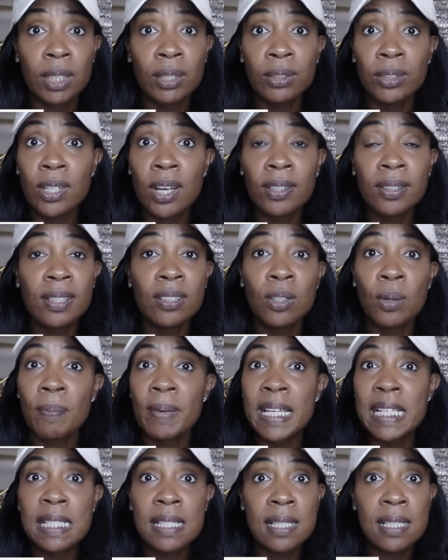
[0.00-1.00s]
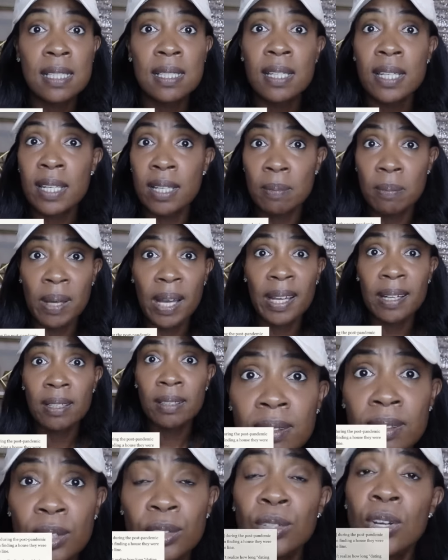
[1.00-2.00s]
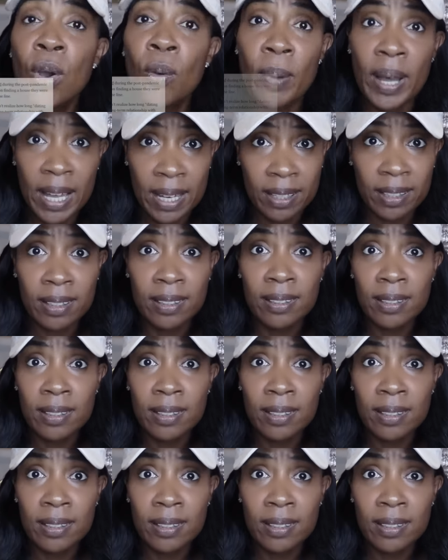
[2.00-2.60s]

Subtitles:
Y'all, that don't make sense to anybody. Nobody.